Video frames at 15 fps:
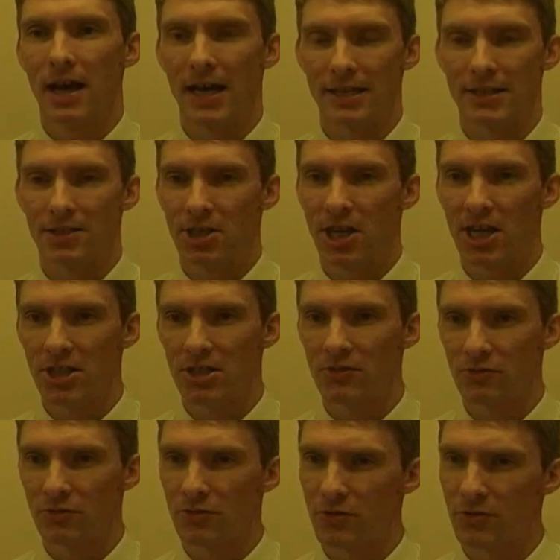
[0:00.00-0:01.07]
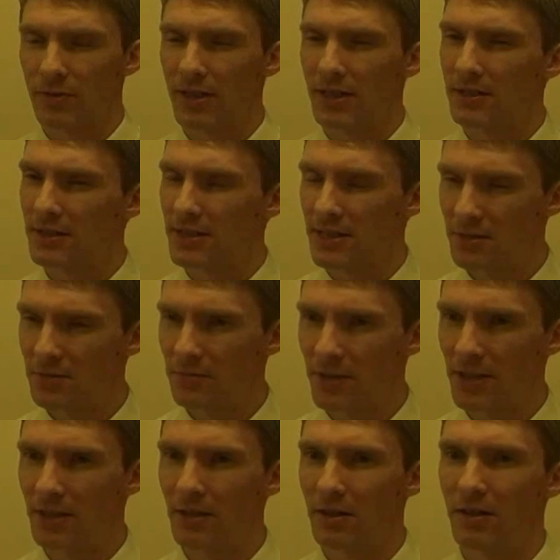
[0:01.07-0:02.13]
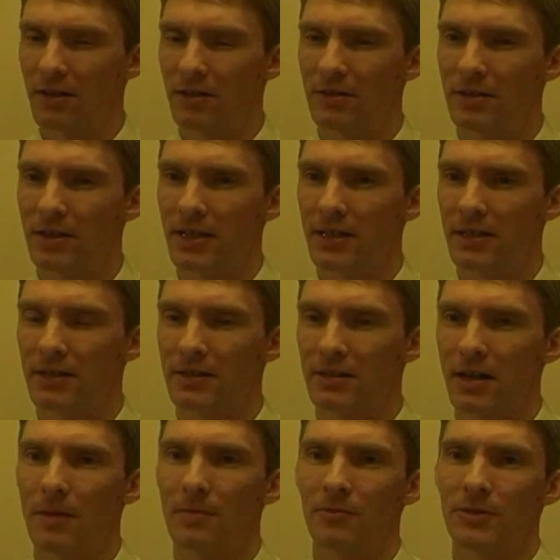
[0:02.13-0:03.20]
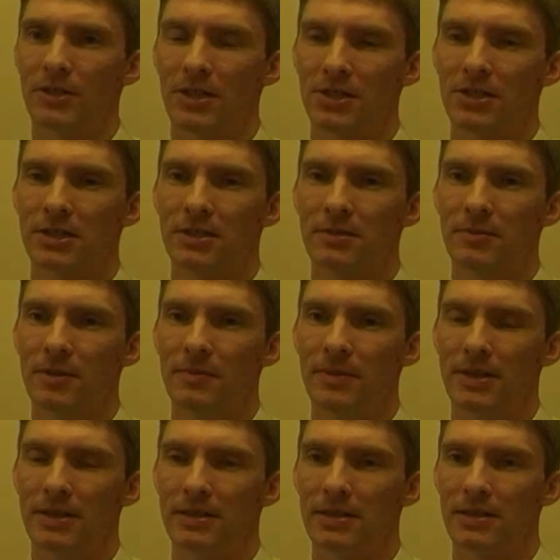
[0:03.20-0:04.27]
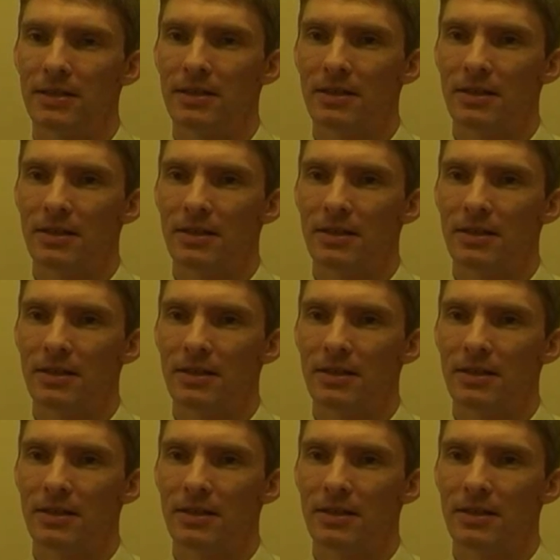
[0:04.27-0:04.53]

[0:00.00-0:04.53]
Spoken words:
has changed the rules quite considerably on the carbon reduction commitment.